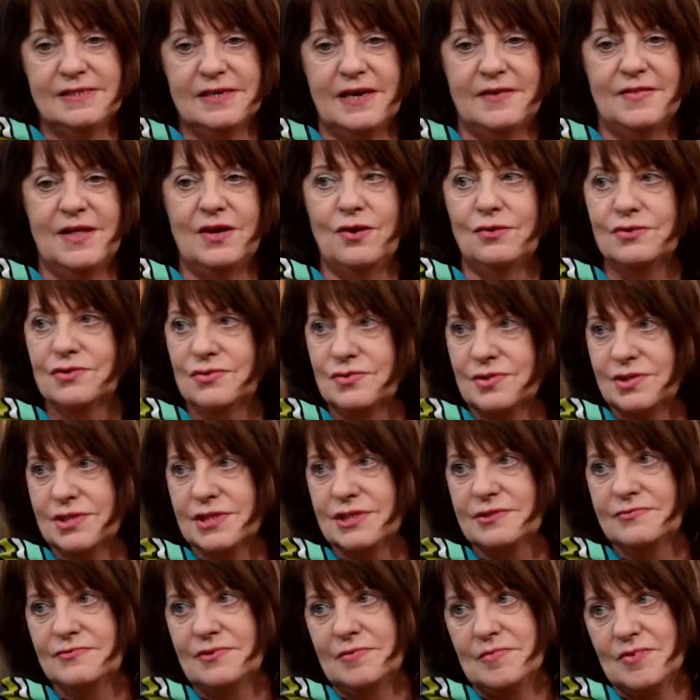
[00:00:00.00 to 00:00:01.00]
and then on to a
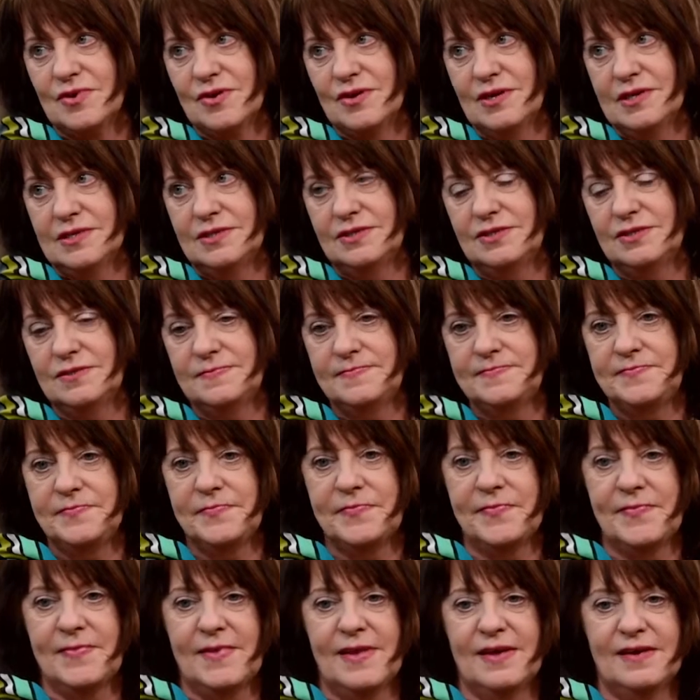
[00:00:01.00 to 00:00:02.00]
sixth form college.
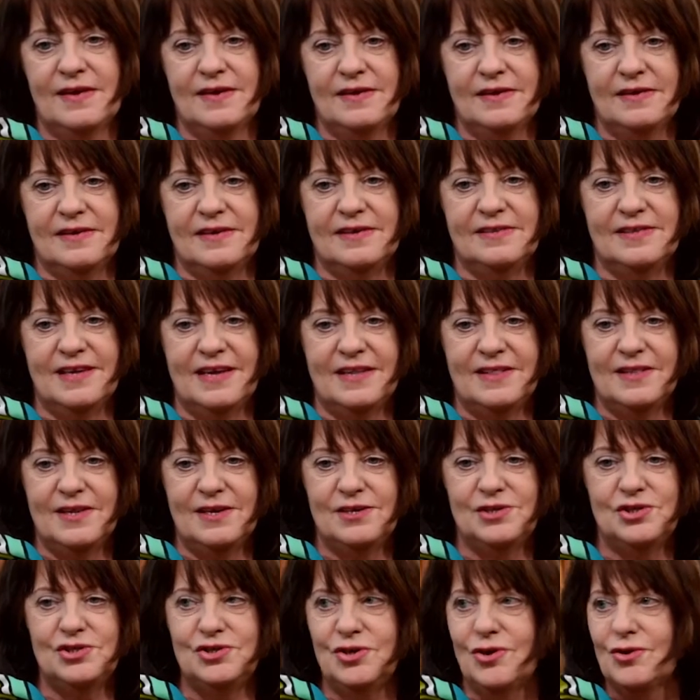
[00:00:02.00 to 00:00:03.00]
And then
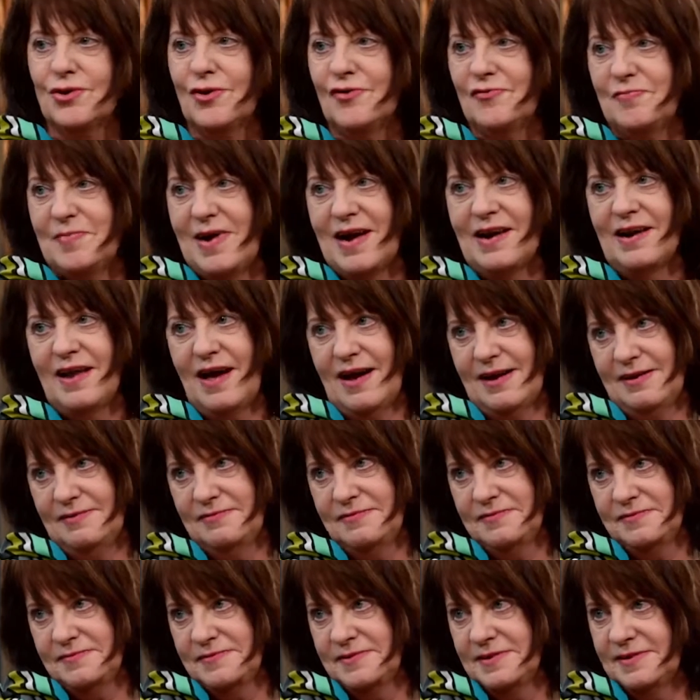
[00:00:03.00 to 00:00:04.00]
the shock of my
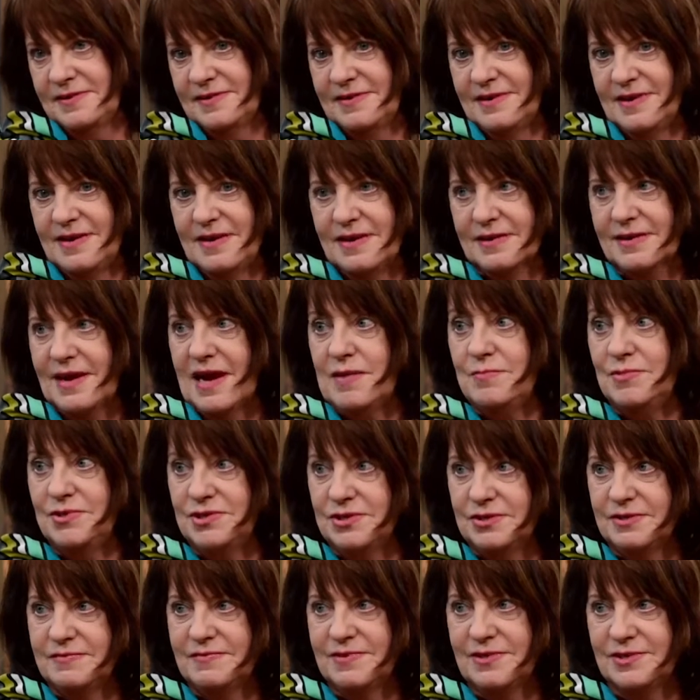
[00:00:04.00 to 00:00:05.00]
life at
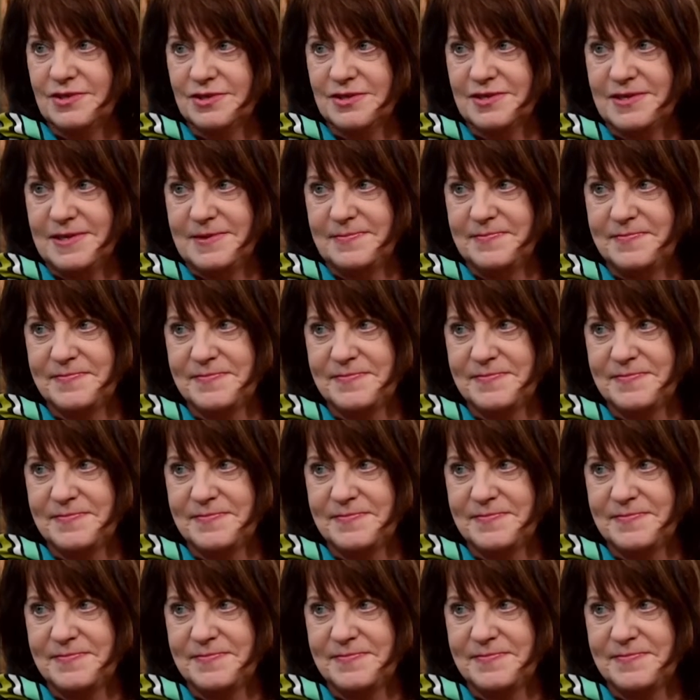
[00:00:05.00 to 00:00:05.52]
Cambridge University.